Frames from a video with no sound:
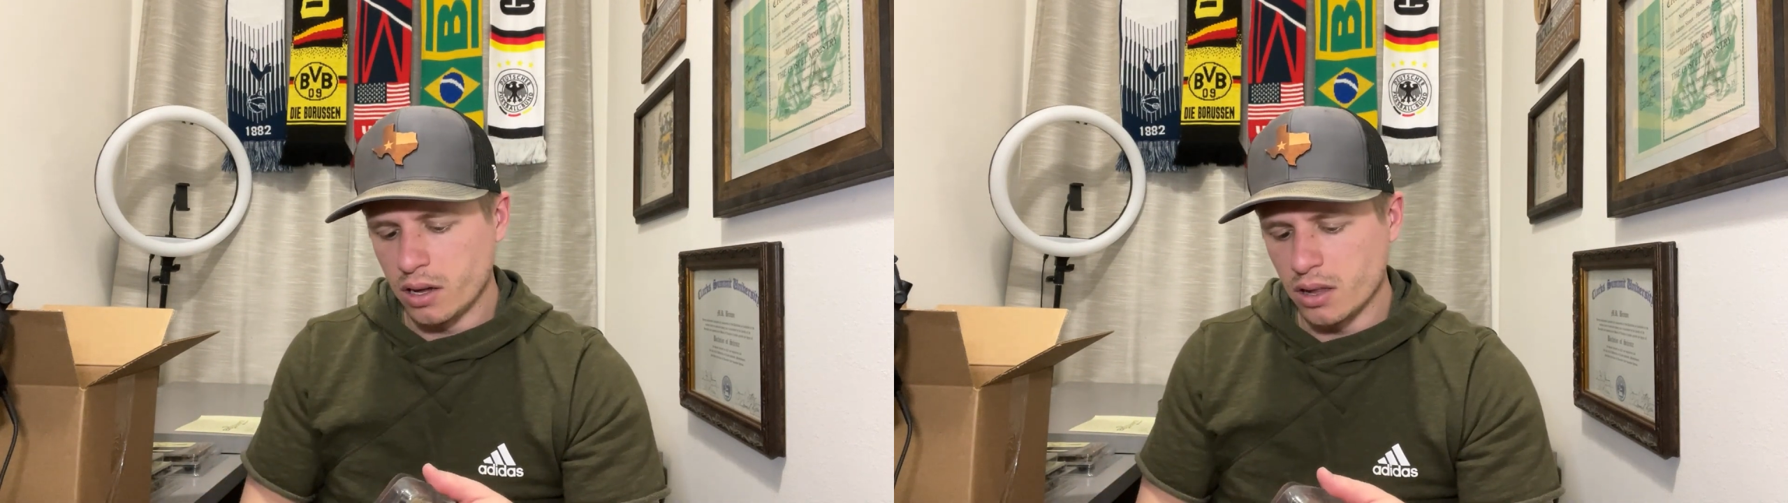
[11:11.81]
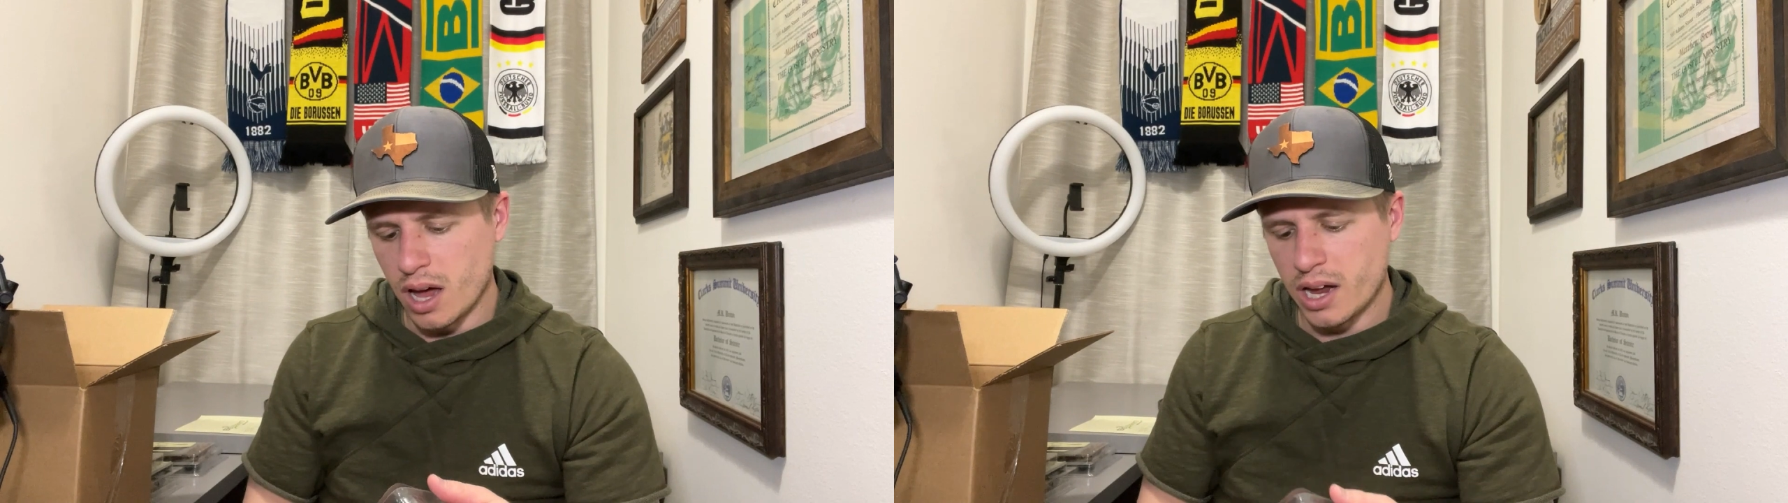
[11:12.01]

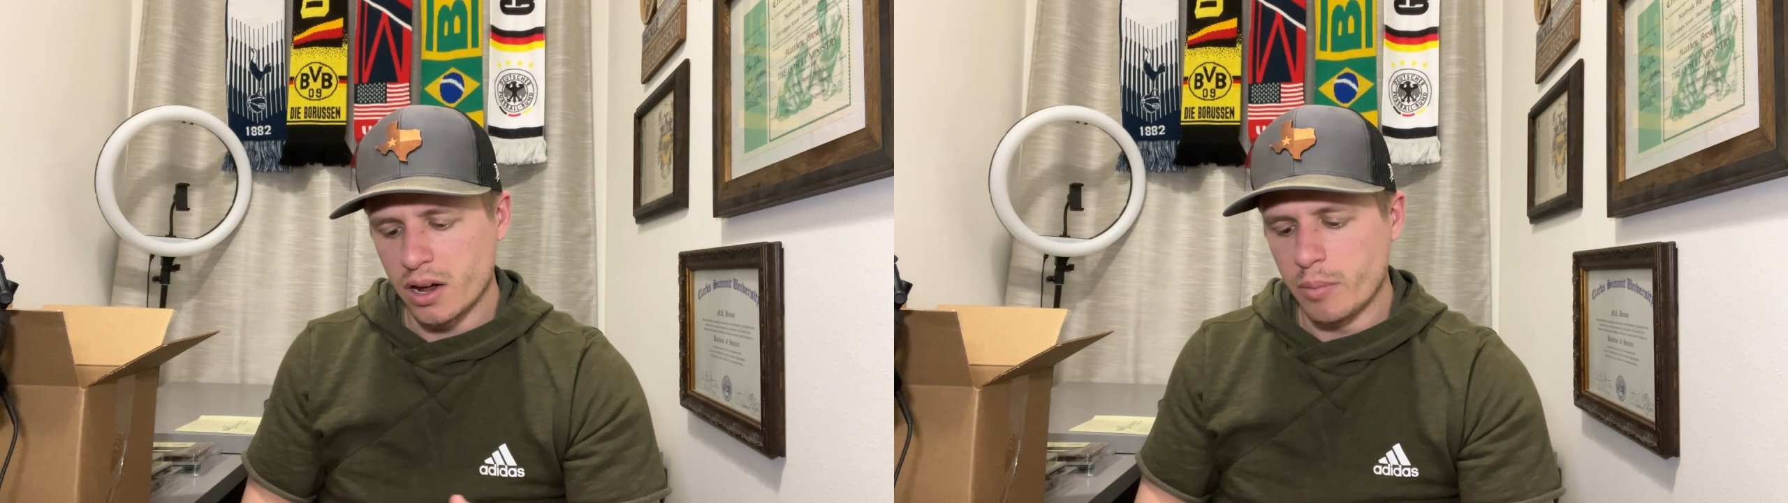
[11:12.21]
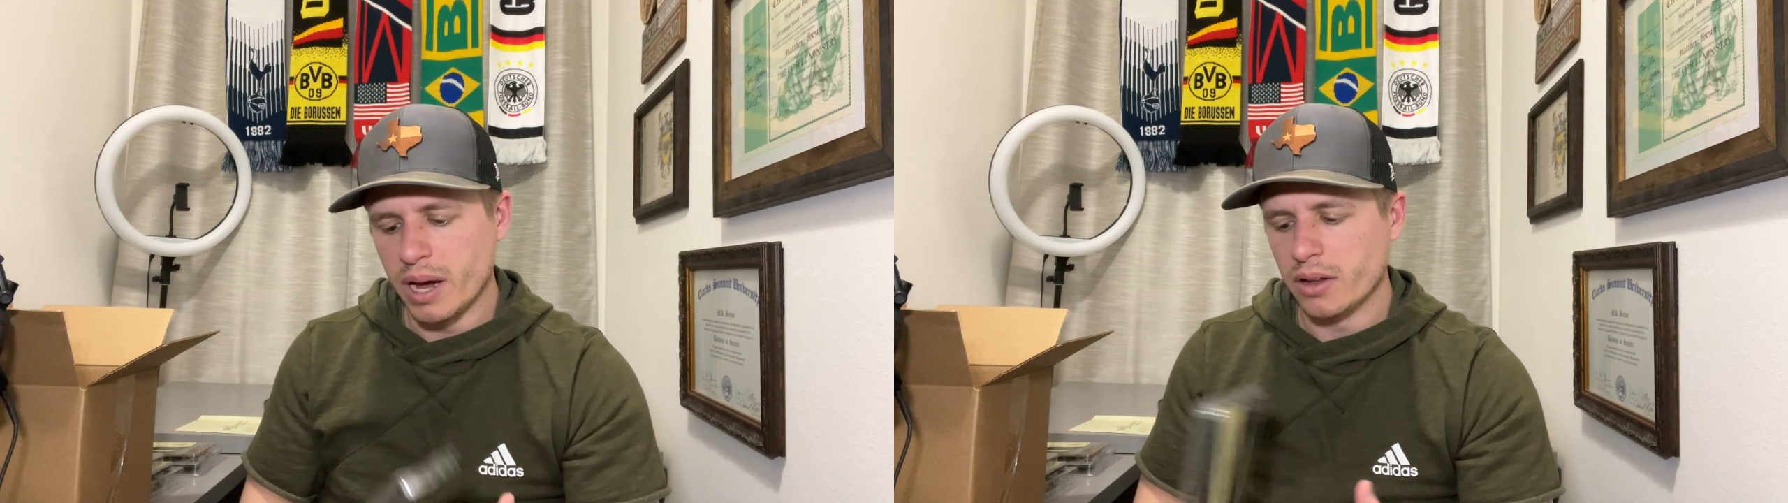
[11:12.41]
a
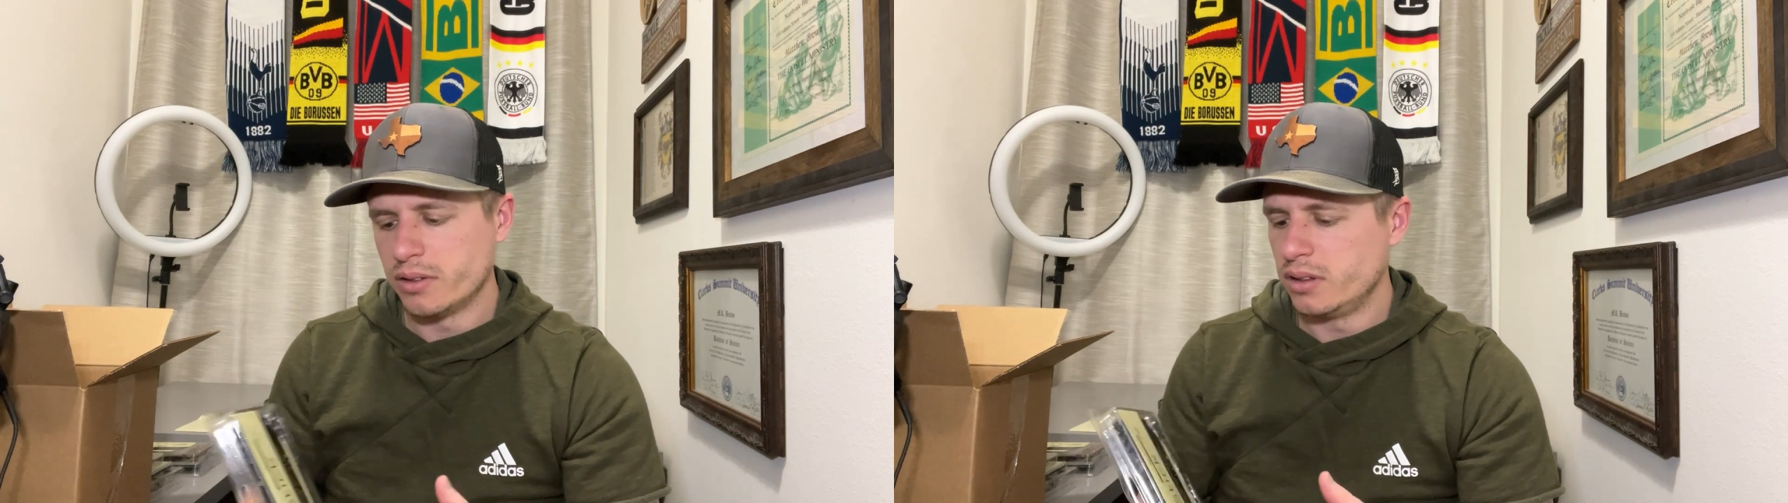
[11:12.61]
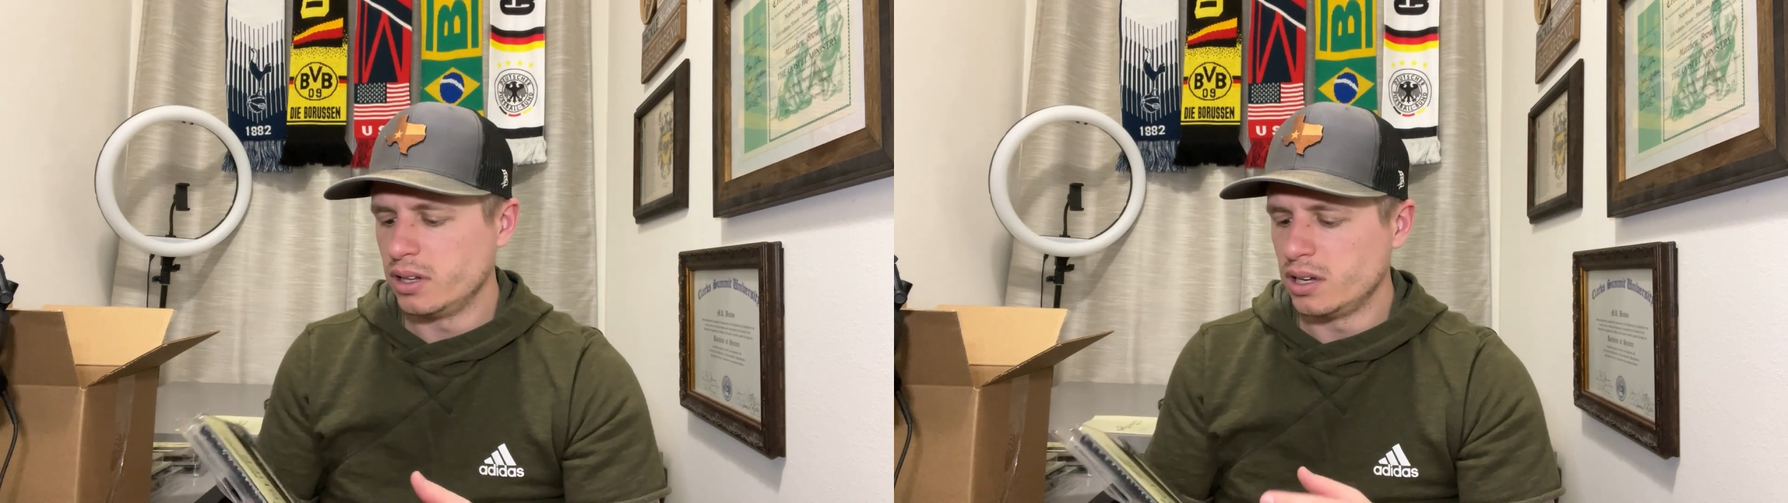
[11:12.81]
lot
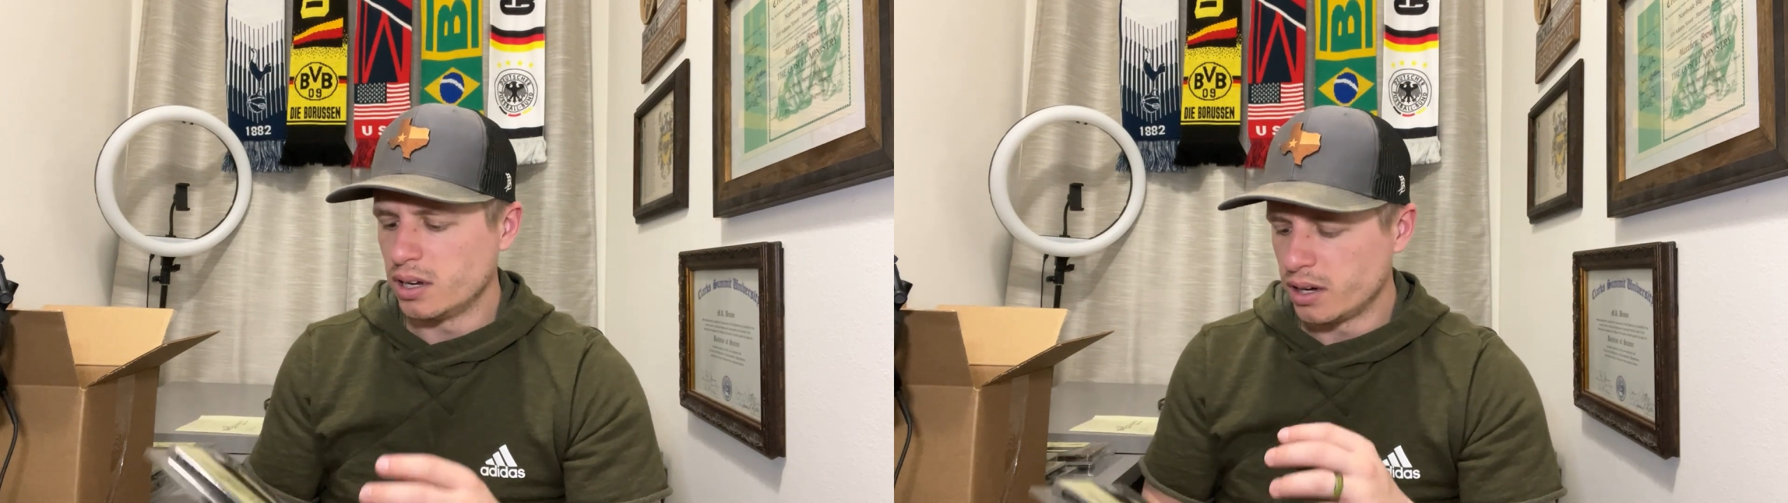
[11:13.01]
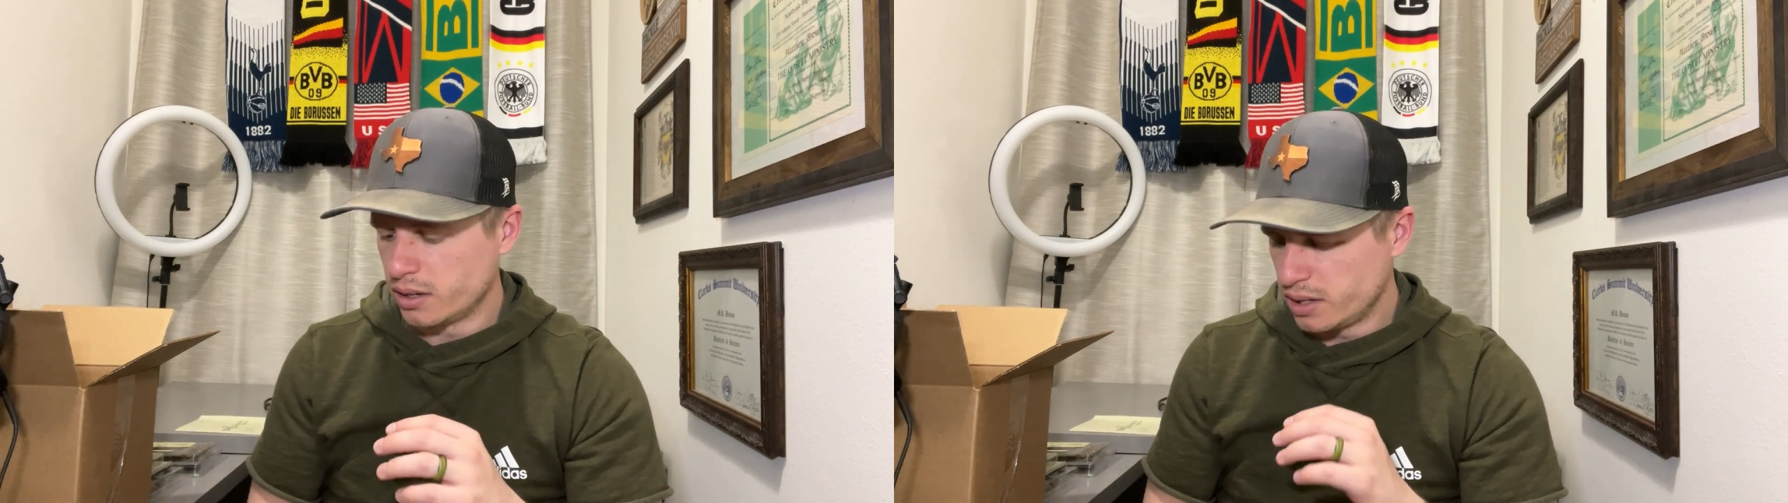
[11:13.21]
about the